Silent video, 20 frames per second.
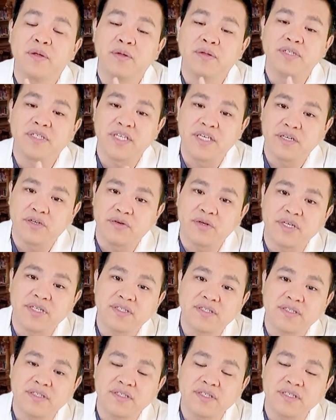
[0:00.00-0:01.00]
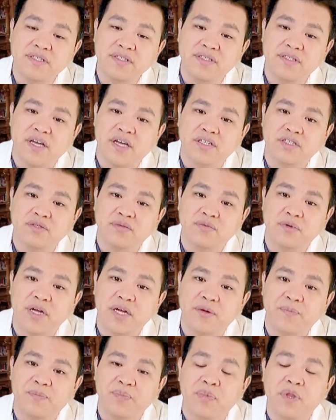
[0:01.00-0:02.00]
decrease the C-section
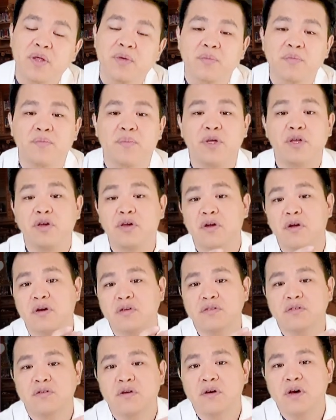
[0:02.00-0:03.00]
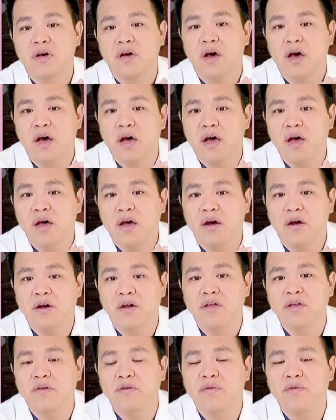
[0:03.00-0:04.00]
rate. But you could also
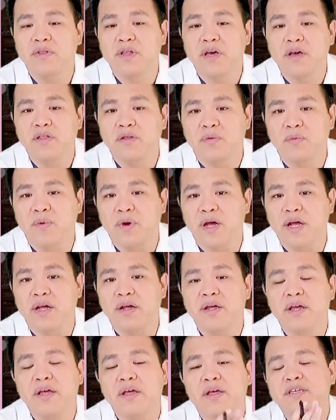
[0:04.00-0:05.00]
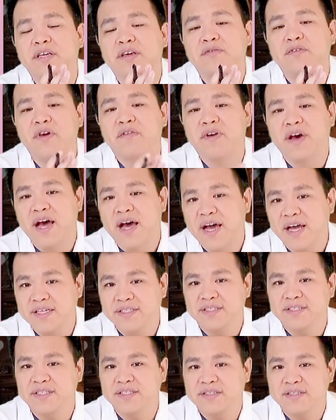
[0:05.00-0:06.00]
argue the other way. If you have a high
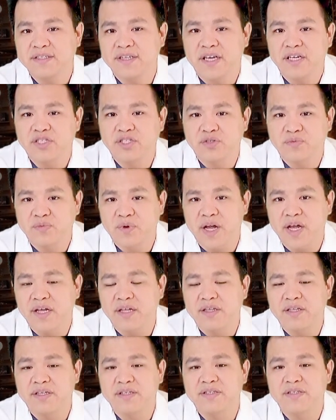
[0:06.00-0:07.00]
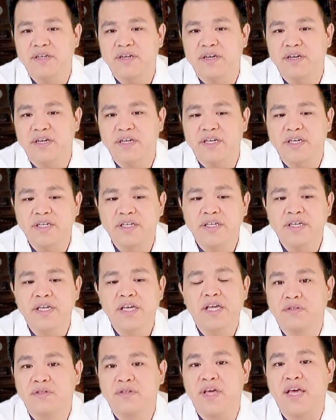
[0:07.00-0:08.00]
C-section rate in this area,
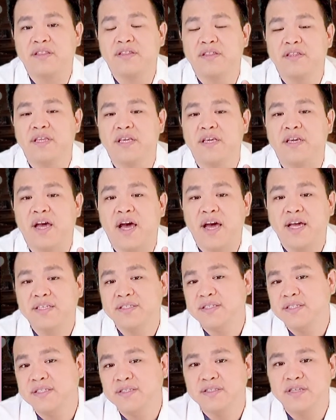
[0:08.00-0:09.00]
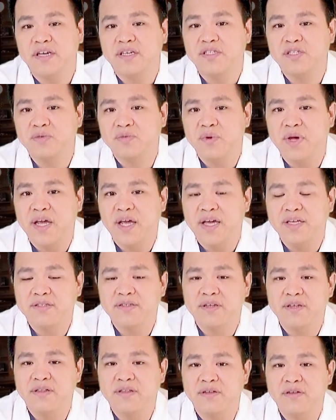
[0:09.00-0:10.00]
that the high C-section rate has
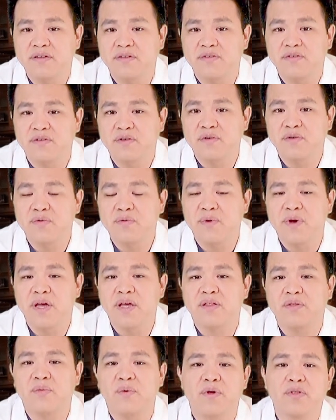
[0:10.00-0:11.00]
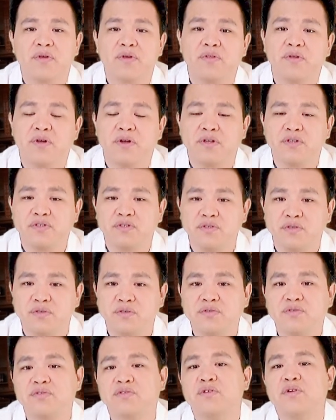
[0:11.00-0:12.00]
nothing to do with whether they're
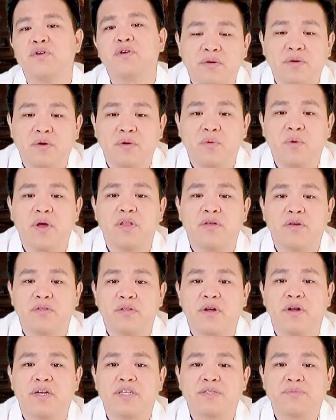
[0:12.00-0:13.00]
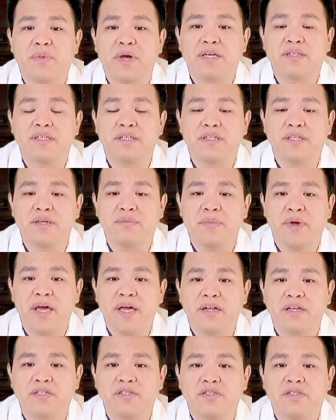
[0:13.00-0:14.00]
induced or whether they're expectantly
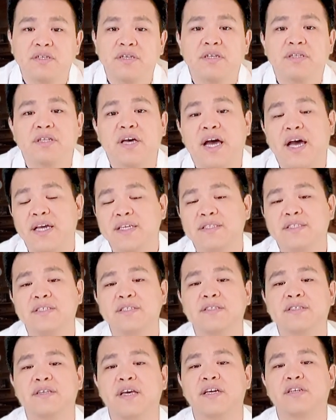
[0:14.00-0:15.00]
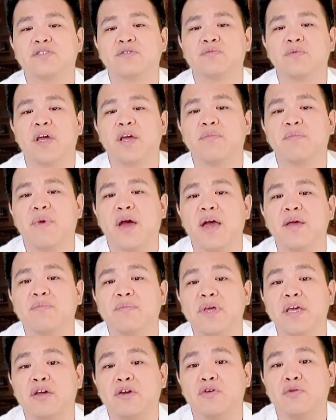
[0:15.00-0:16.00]
managed. The high C-section rate might
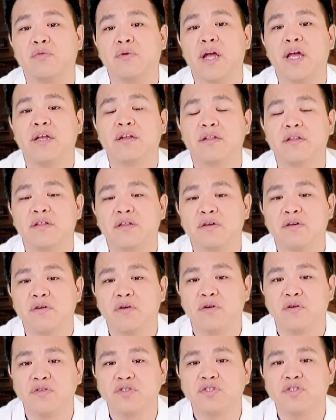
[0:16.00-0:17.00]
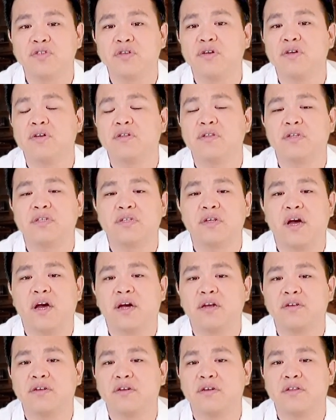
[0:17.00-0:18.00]
be ingrained in the culture, the
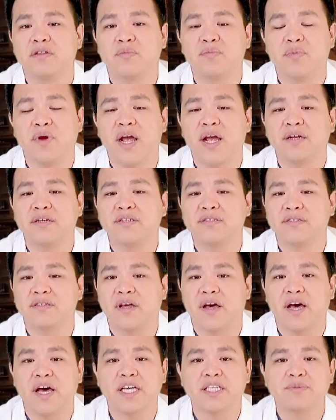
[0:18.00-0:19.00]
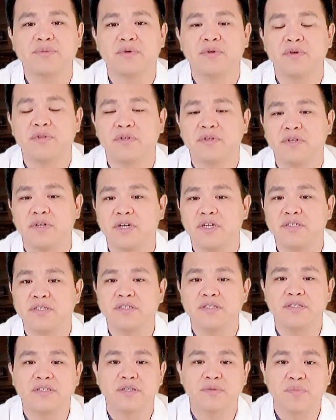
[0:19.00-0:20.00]
doctor, the practice, the hospital, the
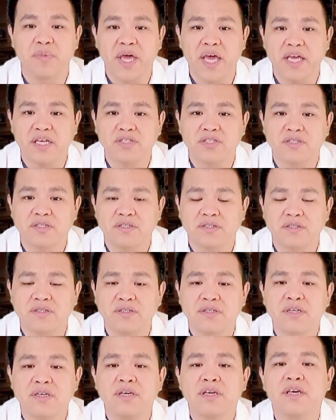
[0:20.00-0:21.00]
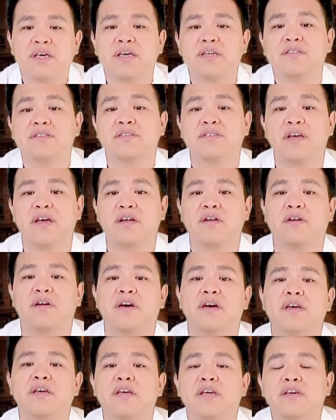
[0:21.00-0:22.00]
nurses, the patients, et
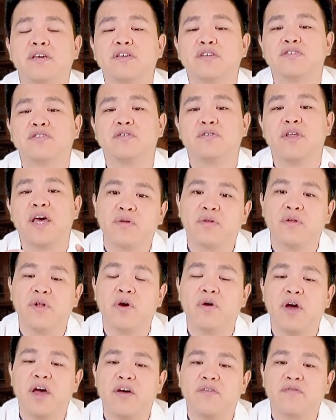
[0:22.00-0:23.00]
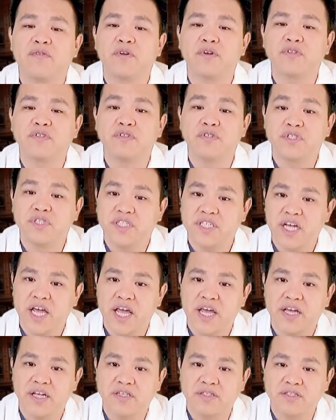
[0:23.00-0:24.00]
cetera, so that no effort to
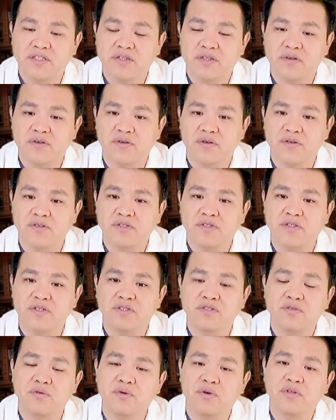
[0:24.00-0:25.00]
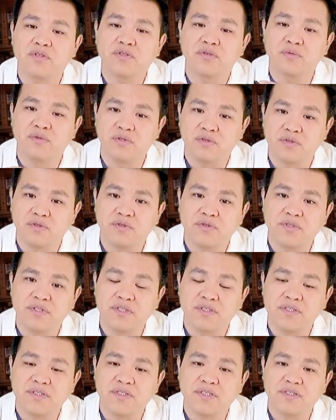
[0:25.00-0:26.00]
change the culture is going to reduce
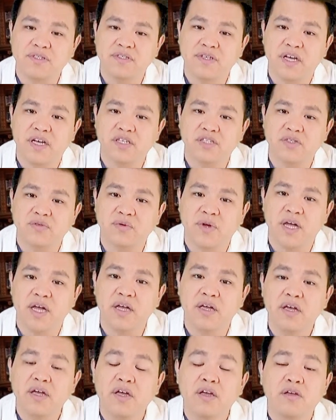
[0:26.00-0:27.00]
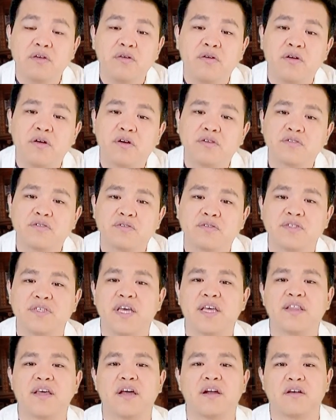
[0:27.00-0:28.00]
the C-section rate. You could also
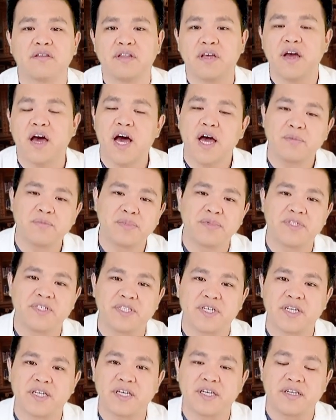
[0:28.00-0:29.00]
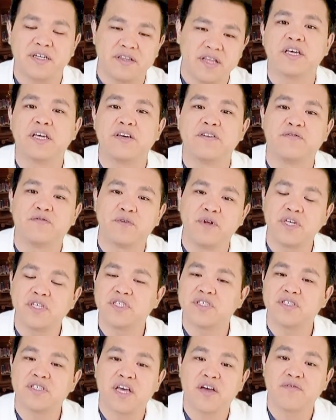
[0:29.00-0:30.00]
say that on the opposite end, that if
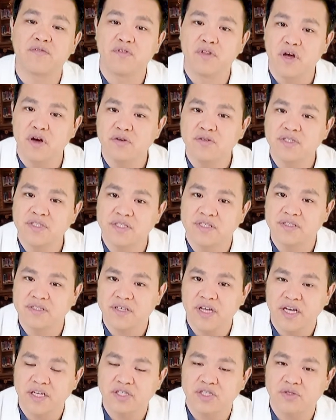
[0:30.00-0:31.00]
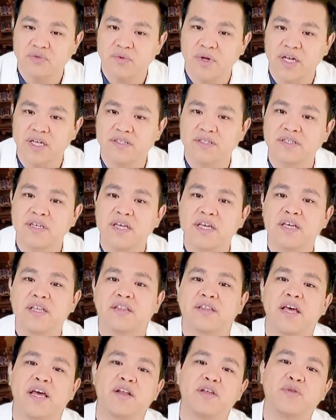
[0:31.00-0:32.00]
regions have low C-section rates,
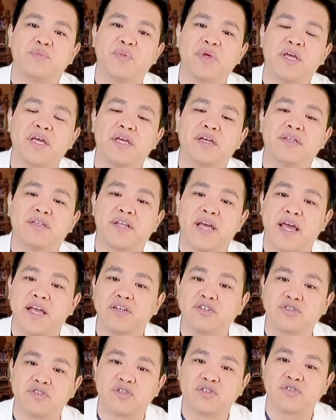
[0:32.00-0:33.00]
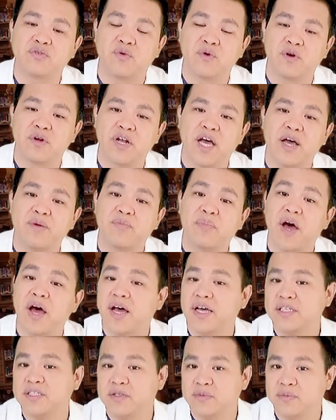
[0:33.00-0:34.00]
that it'd be dangerous or not
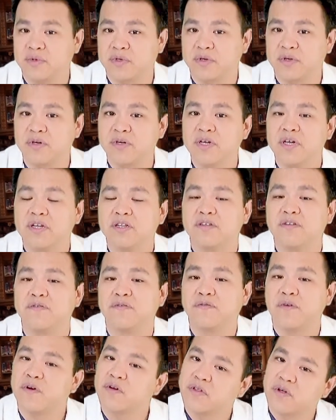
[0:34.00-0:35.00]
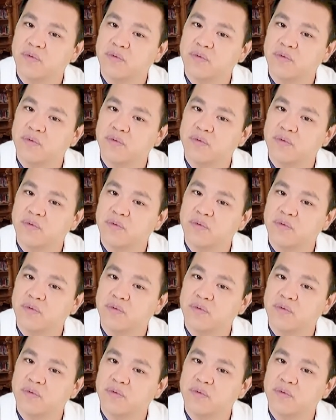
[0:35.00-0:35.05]
possible to further